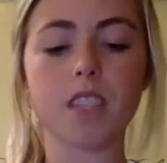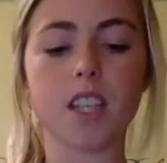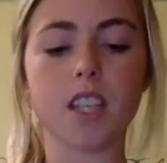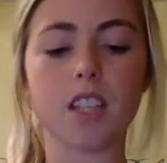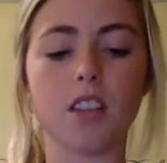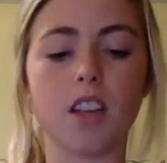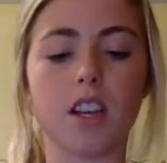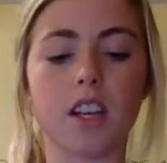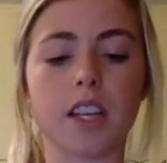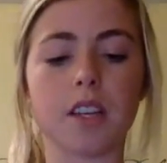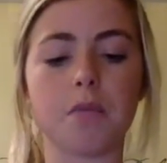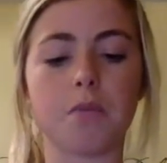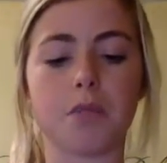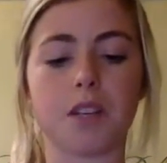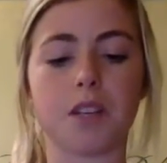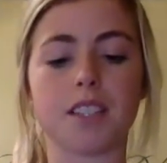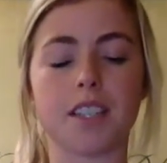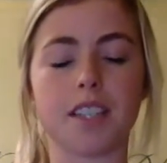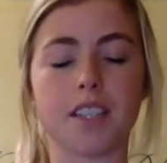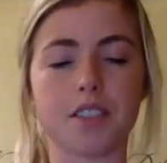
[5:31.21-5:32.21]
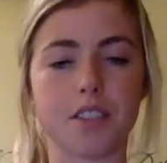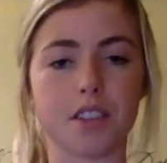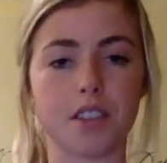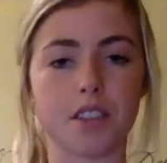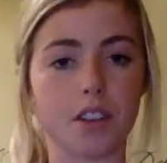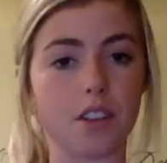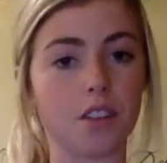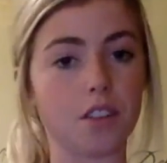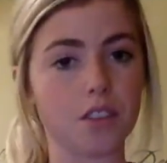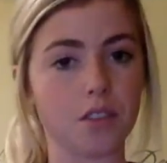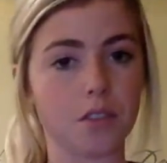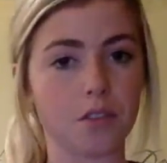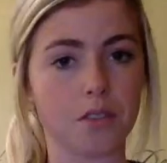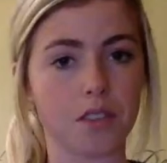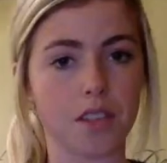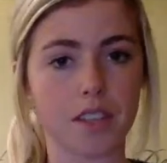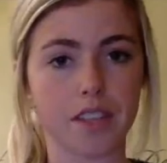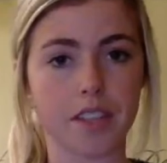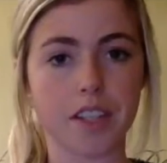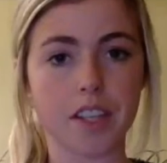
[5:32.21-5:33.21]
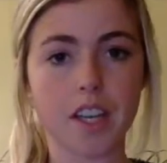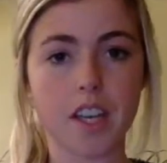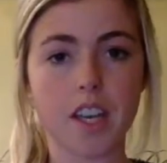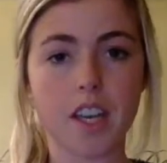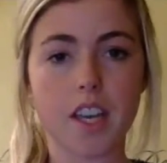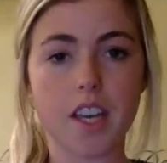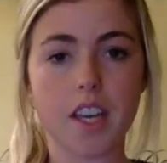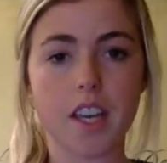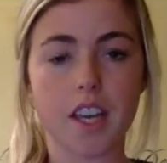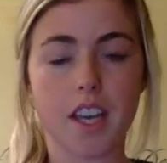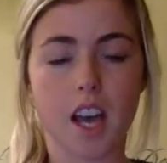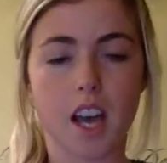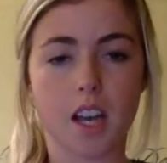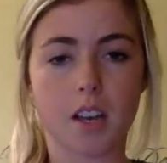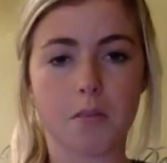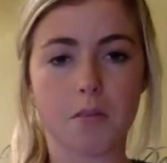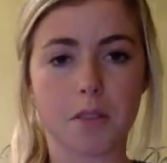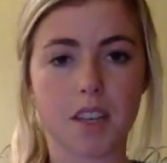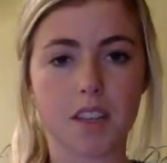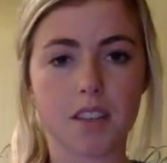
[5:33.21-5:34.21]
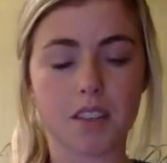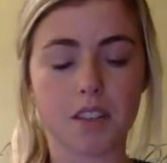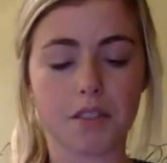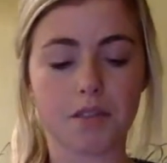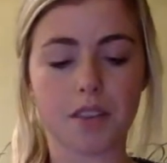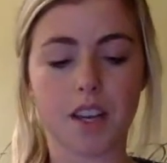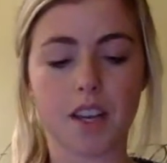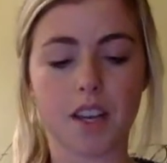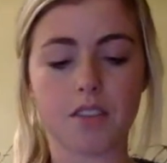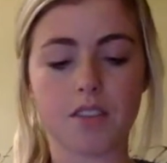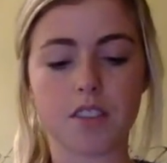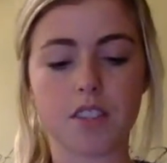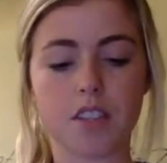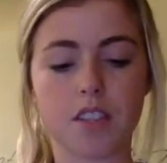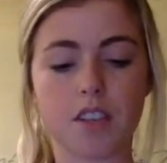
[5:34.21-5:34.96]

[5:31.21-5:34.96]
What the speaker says: Lung and breast cancer are also another cancer found.